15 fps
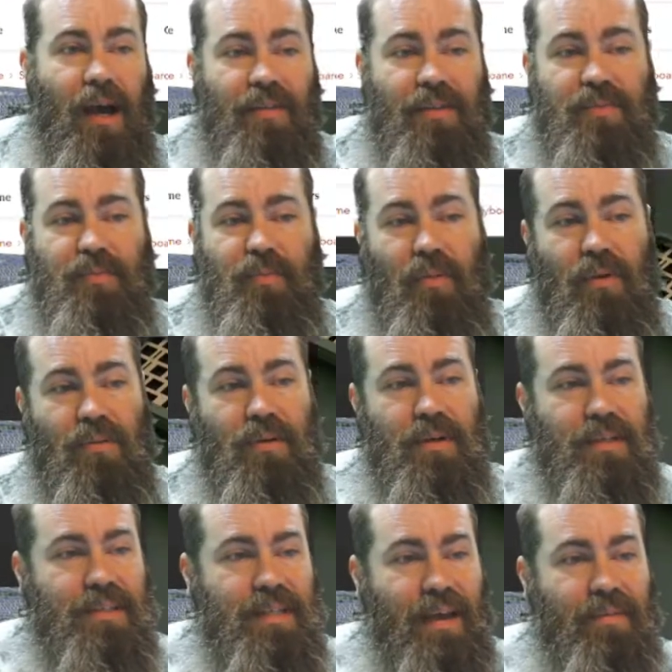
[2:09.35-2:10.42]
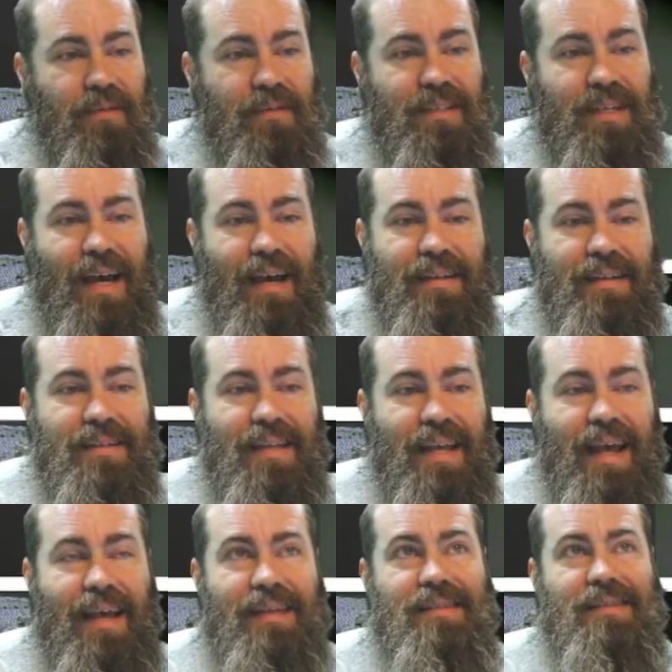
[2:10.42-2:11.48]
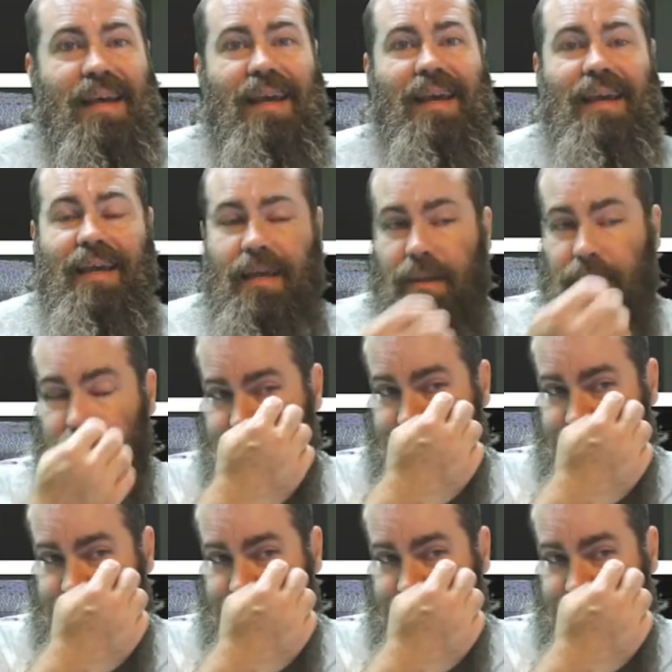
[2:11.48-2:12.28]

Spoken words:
This board was advertised as a